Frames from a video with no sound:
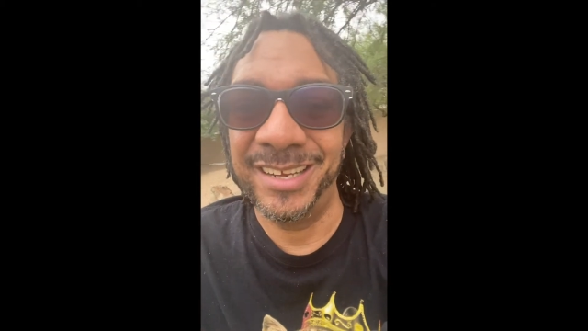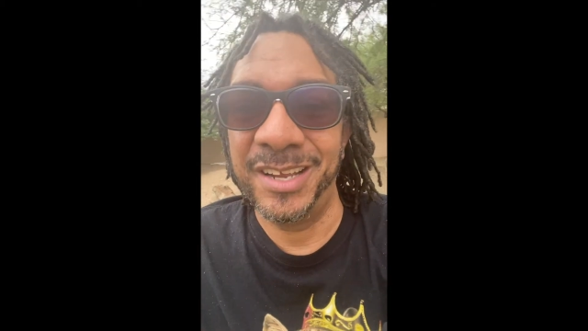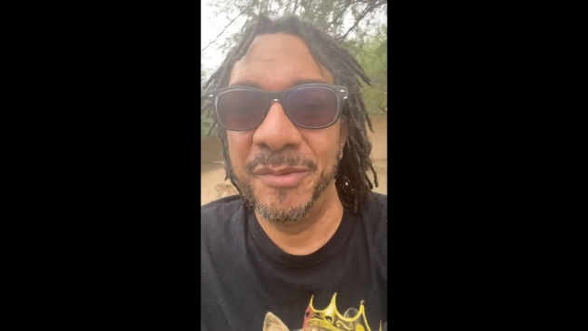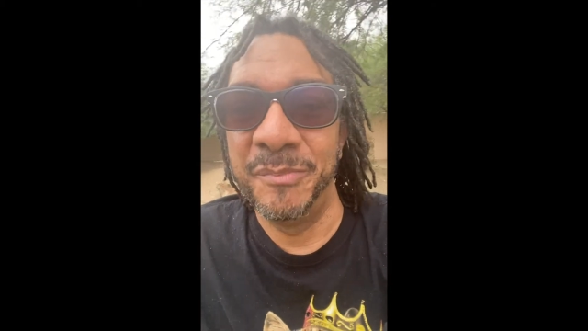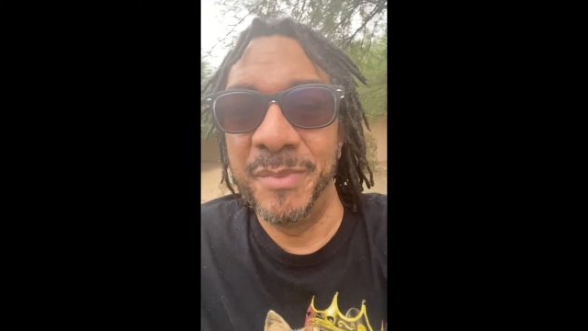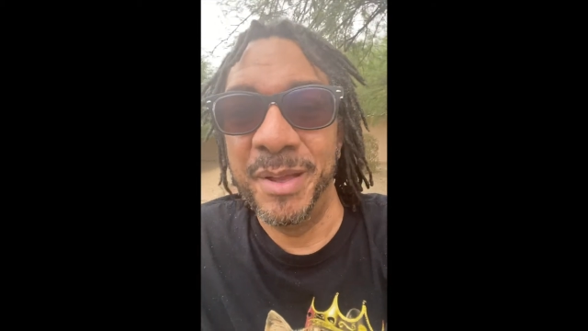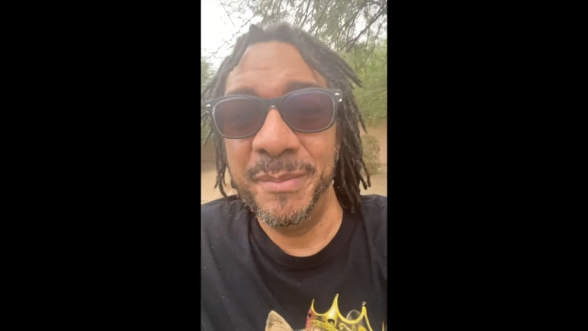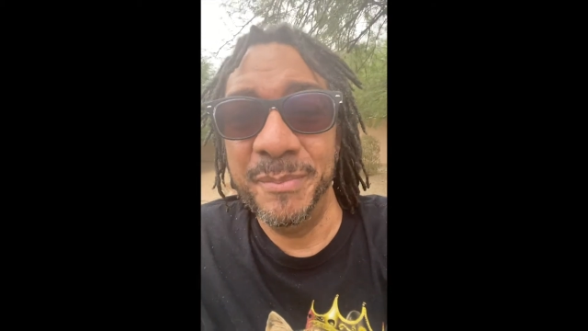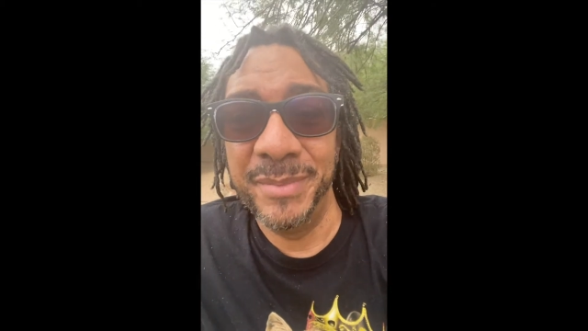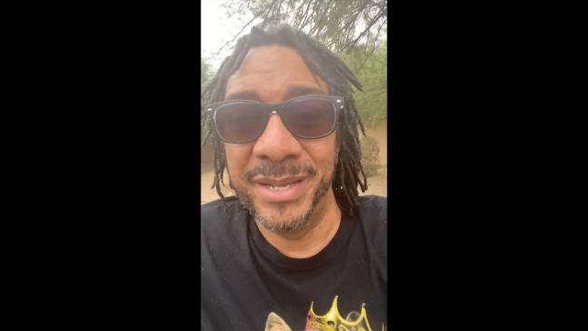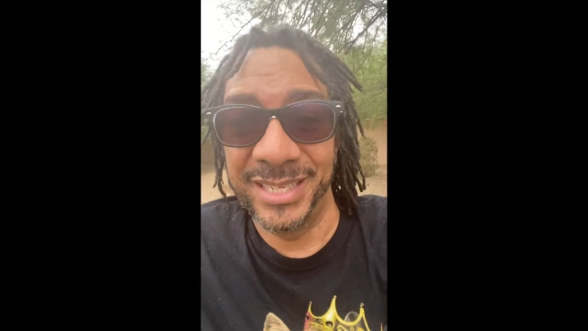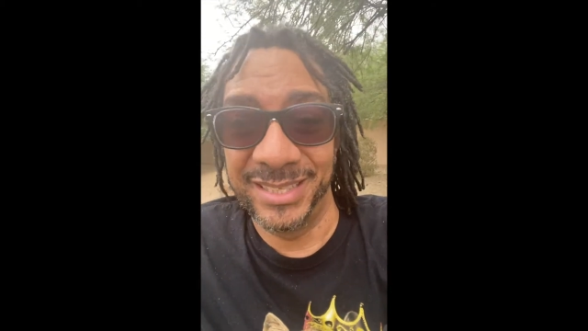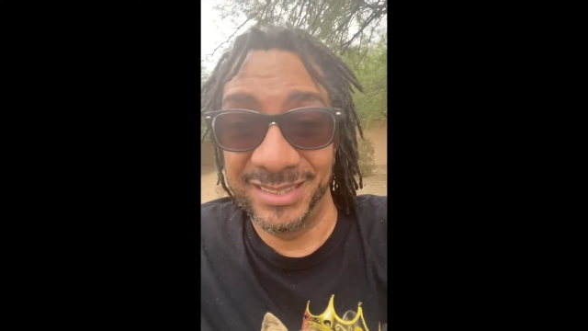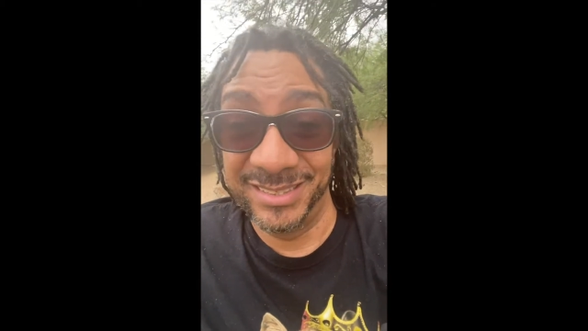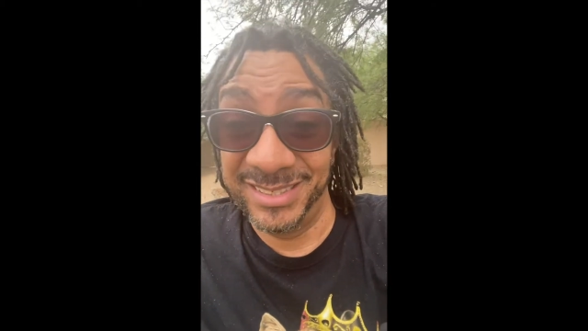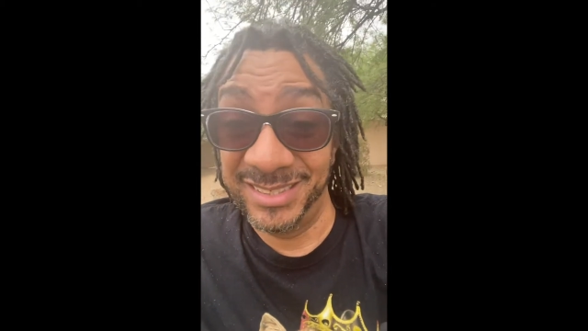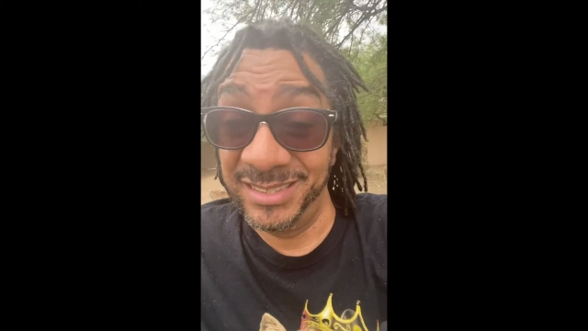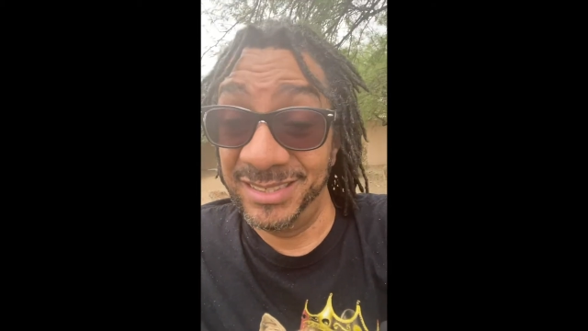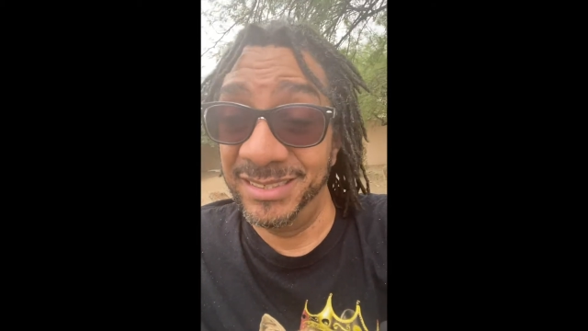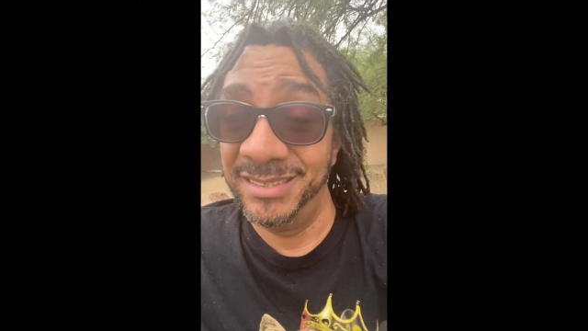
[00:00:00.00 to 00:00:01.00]

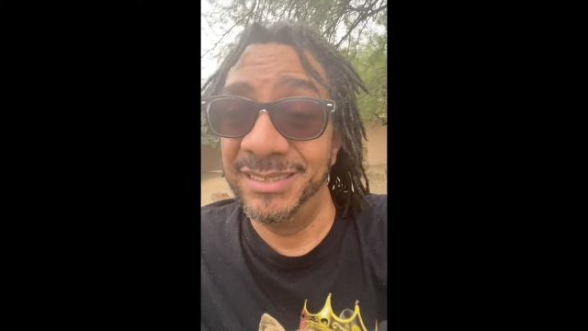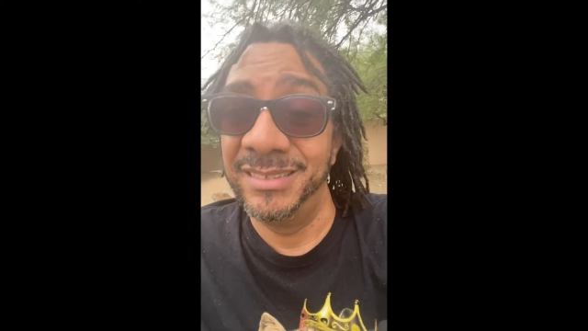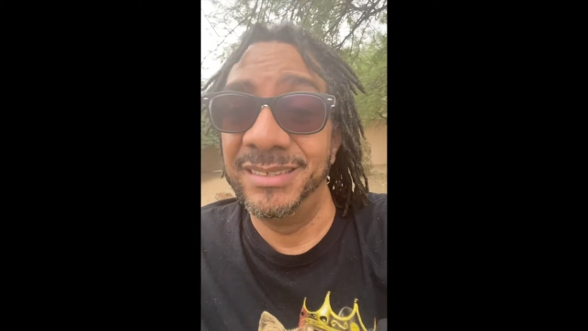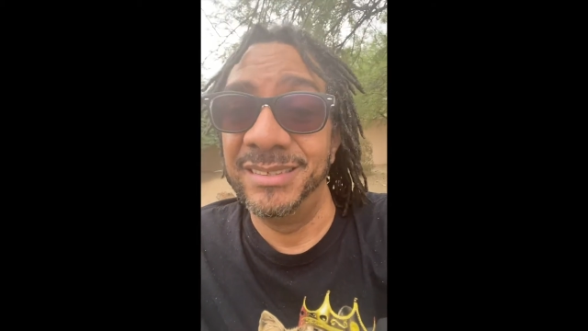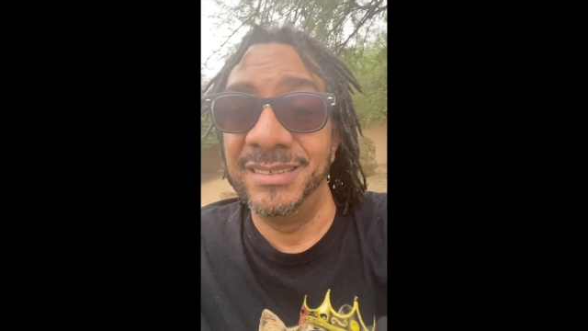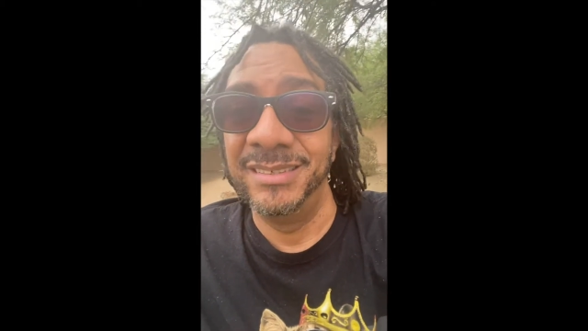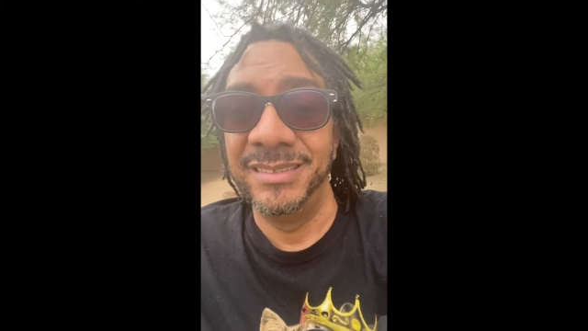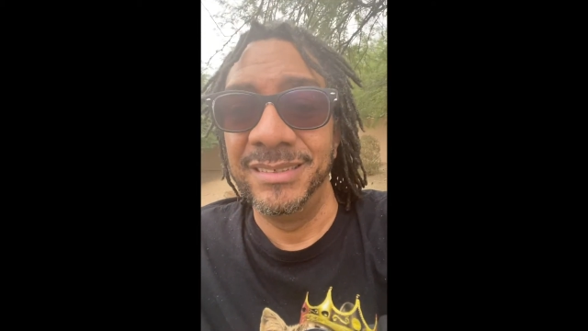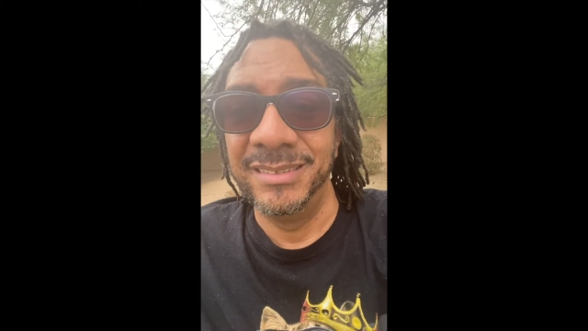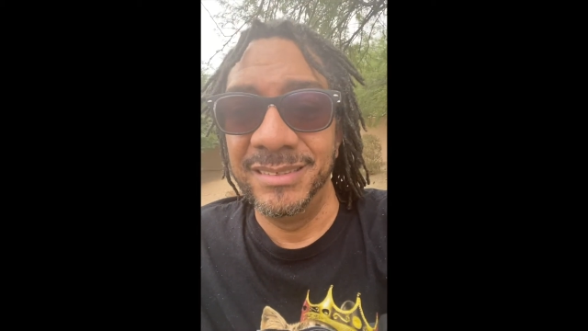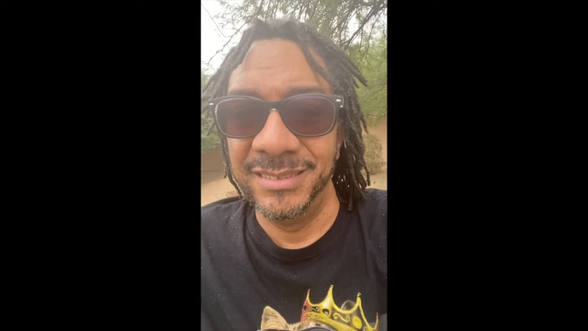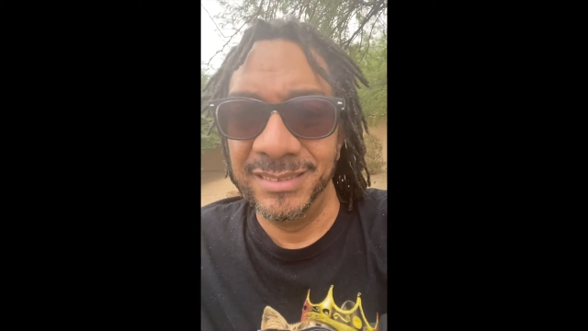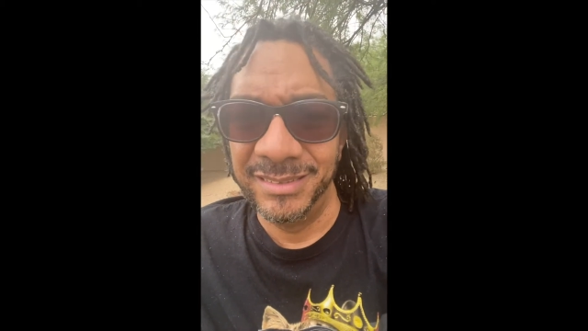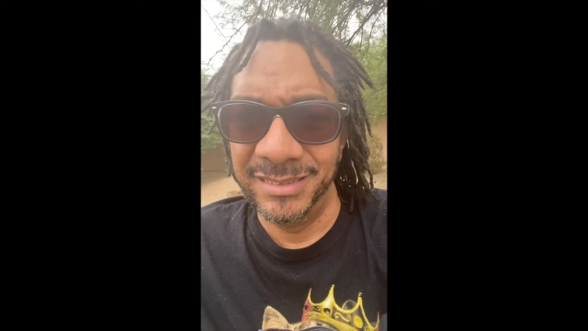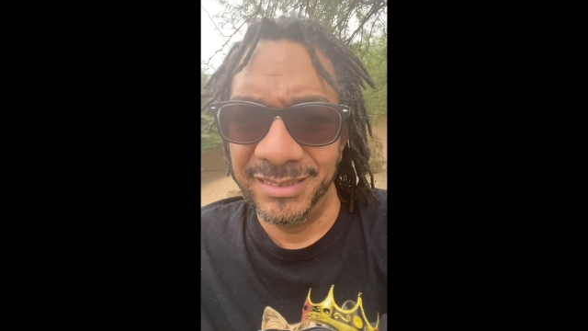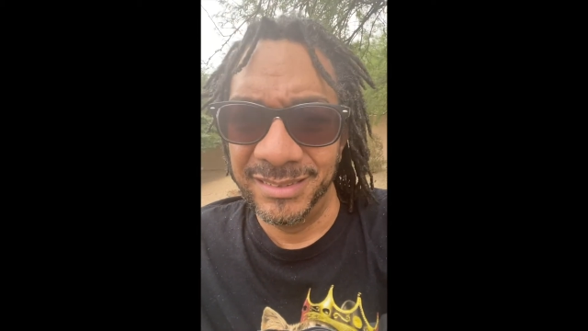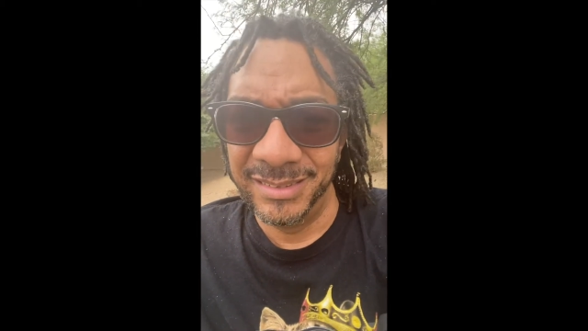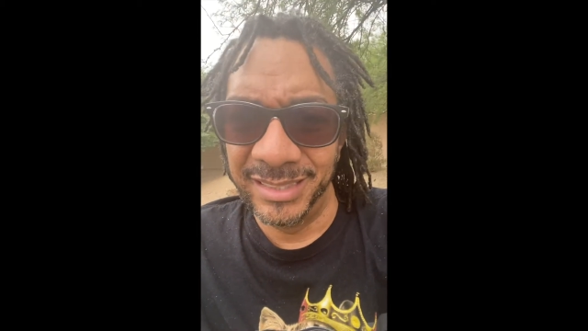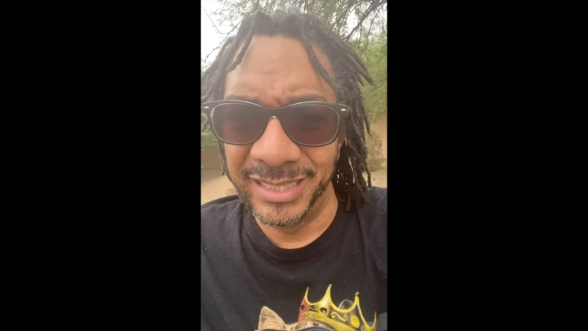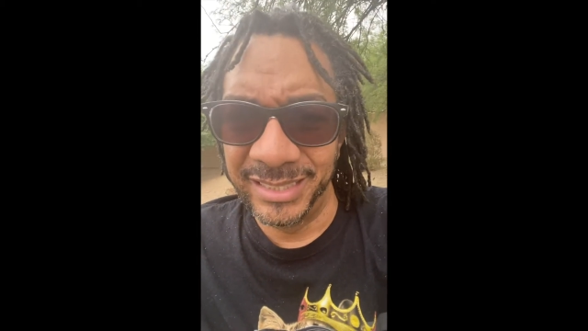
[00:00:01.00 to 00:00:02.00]
commitments.
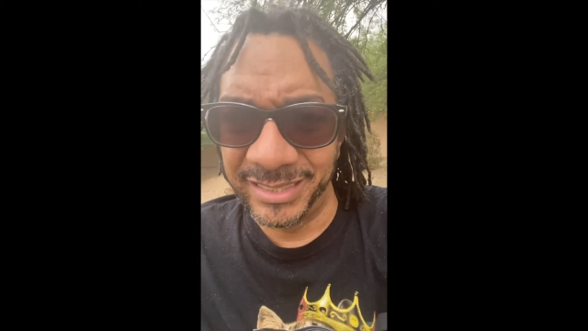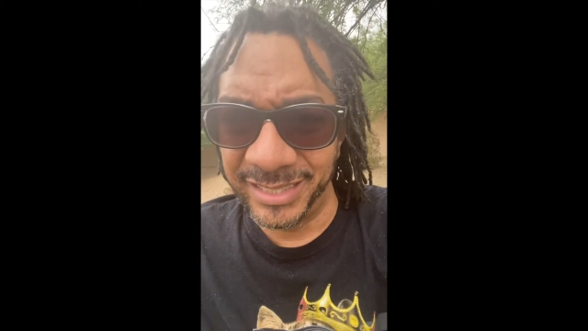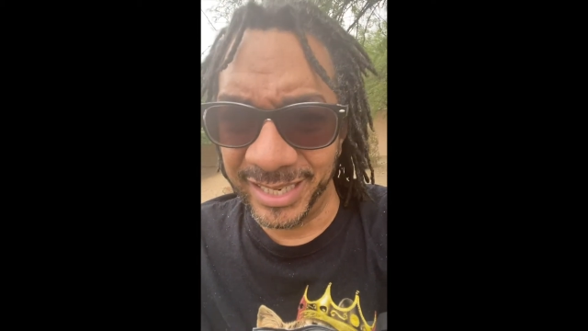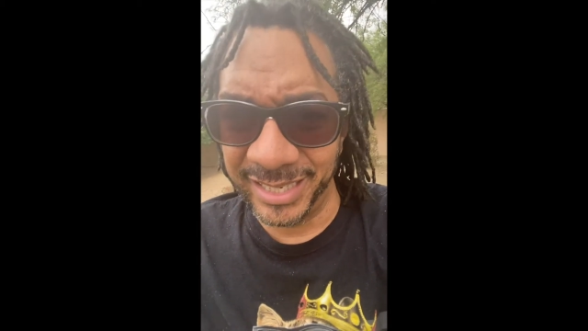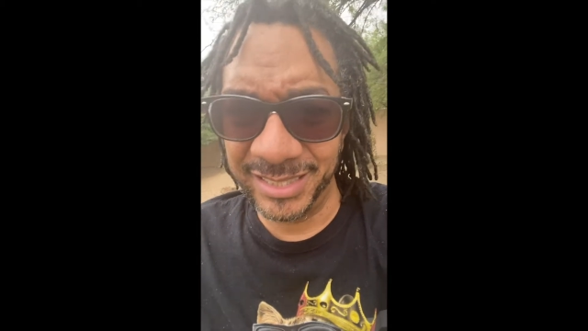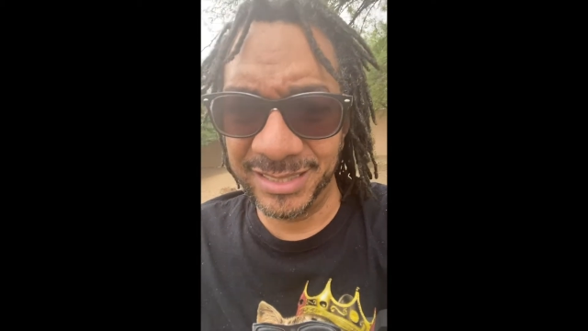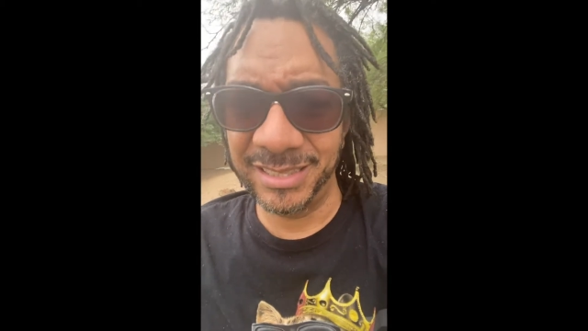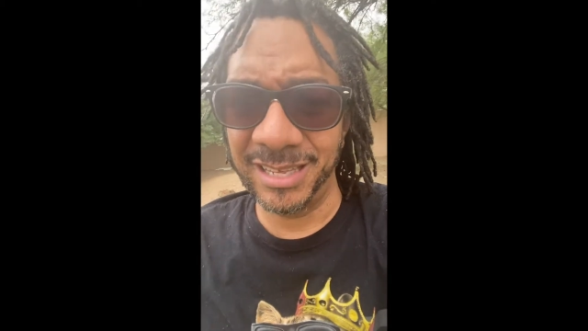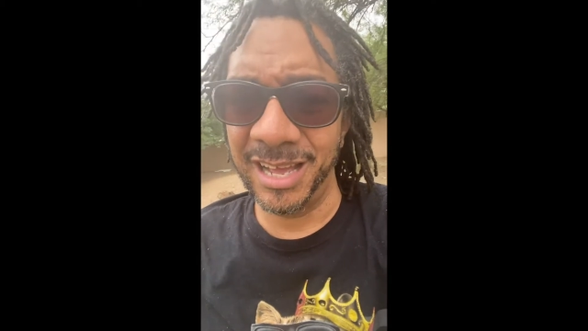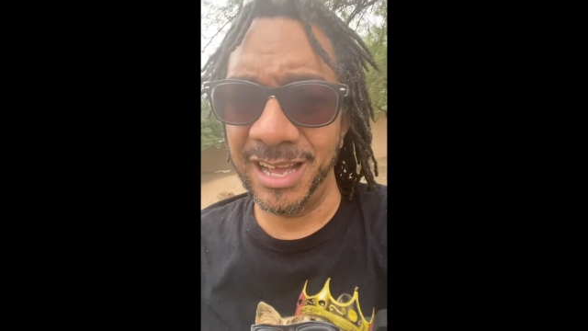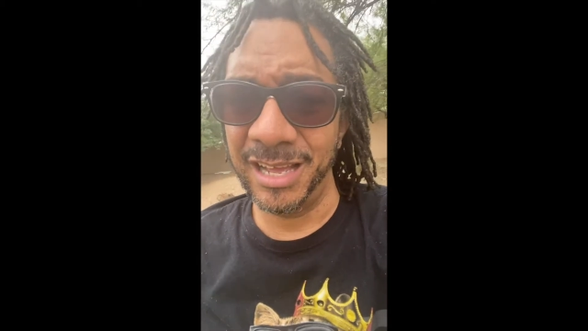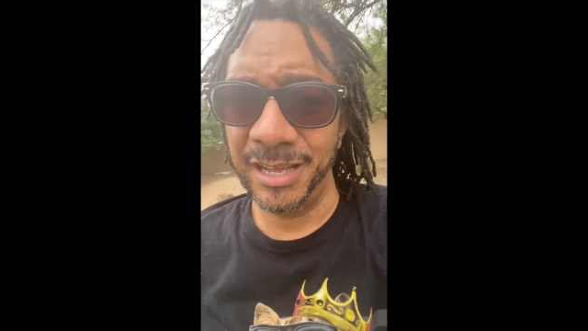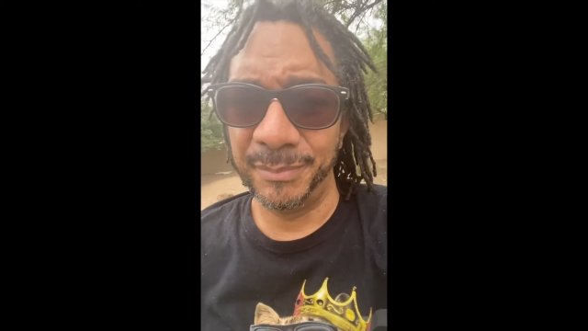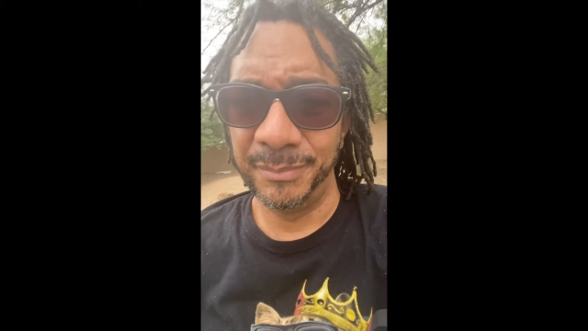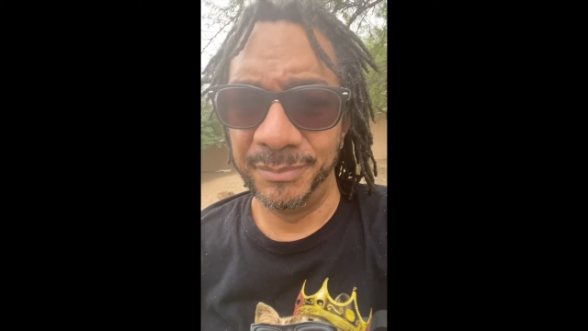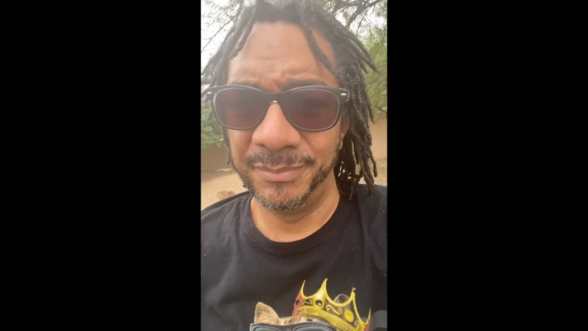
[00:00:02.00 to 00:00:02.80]
It takes time.